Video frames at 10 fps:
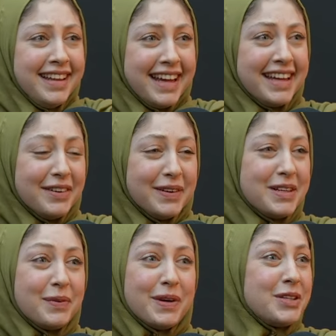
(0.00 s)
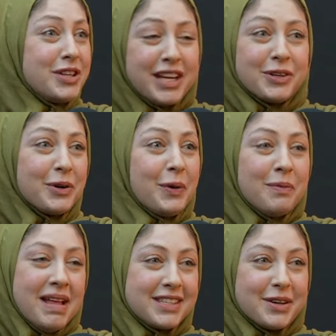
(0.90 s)
like it would it would change our whole
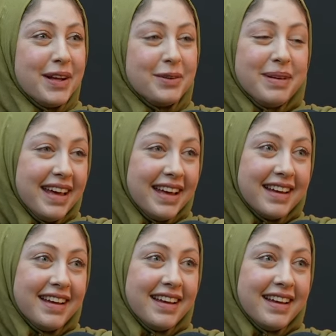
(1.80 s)
mental well being.